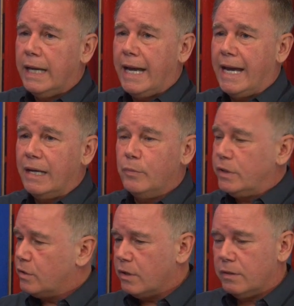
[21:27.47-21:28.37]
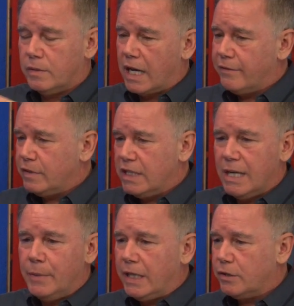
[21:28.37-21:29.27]
And we started kind of
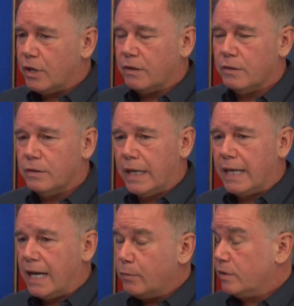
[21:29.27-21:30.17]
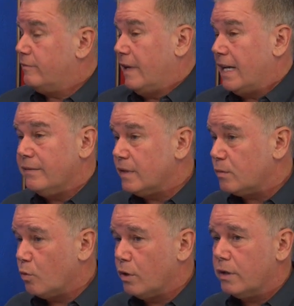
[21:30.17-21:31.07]
DMing each other, and I was a fan of his
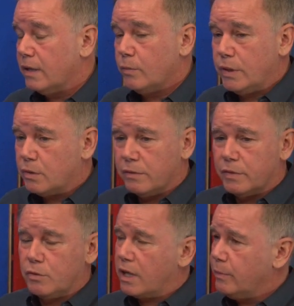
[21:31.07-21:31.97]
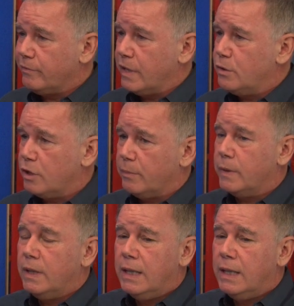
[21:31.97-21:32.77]
work, and we sort of struck up a friendship.